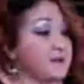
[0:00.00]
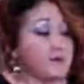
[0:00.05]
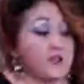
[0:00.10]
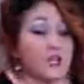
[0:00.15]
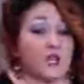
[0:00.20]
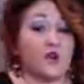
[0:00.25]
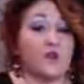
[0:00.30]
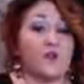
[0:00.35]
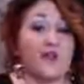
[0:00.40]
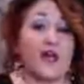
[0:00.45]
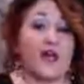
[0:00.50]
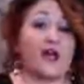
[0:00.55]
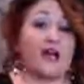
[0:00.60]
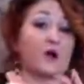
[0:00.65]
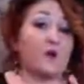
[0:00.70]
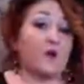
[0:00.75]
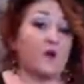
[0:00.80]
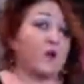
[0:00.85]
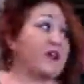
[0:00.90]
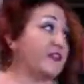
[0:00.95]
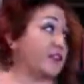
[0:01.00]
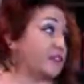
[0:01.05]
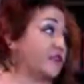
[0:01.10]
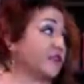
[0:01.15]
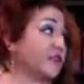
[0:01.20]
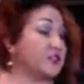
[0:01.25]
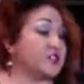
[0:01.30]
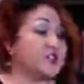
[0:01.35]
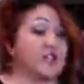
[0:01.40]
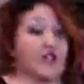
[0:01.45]
know that when they're
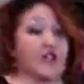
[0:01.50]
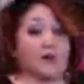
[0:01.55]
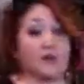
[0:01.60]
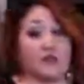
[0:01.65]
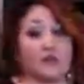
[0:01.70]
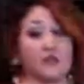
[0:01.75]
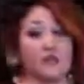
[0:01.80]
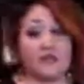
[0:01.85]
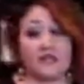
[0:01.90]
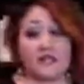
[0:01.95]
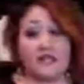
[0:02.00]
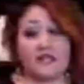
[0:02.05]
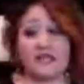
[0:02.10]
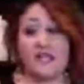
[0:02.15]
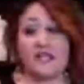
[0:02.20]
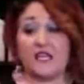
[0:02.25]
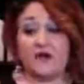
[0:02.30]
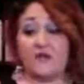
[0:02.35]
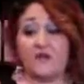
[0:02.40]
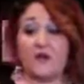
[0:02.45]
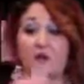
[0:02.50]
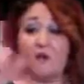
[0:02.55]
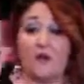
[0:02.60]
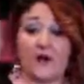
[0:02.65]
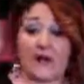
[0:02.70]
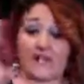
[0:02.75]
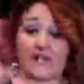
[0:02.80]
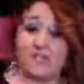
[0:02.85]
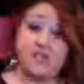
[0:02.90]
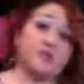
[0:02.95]
in the shower, keep a
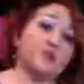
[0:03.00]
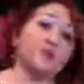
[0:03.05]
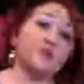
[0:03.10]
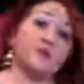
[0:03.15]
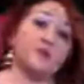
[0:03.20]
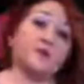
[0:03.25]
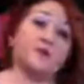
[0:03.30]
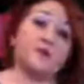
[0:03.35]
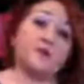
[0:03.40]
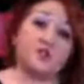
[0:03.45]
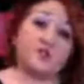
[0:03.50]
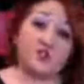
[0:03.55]
wide tooth comb in their